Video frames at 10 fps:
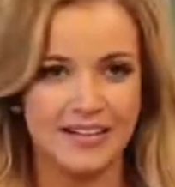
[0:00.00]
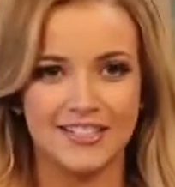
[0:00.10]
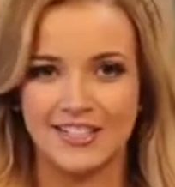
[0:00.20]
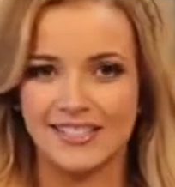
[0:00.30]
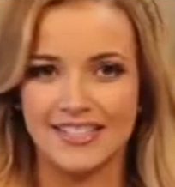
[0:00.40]

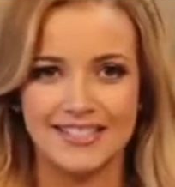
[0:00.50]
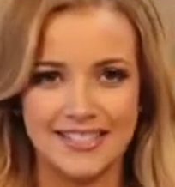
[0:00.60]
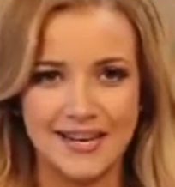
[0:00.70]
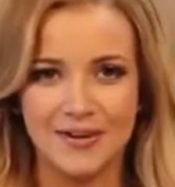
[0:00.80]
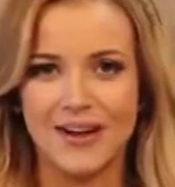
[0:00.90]
She said,
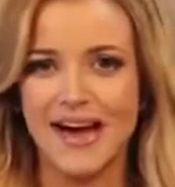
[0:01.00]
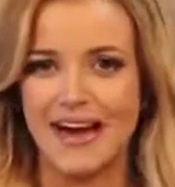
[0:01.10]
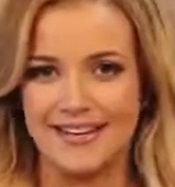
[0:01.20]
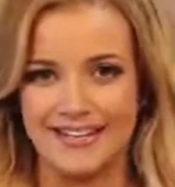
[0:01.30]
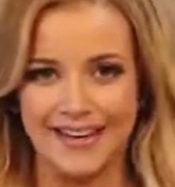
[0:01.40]
Sarah,
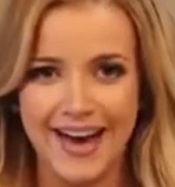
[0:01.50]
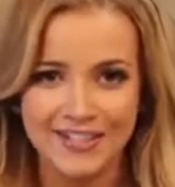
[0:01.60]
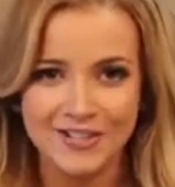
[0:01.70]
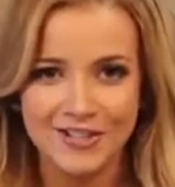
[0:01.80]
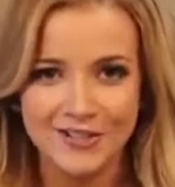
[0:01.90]
I
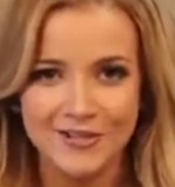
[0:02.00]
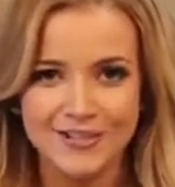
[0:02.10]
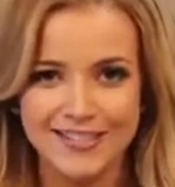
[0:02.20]
got you.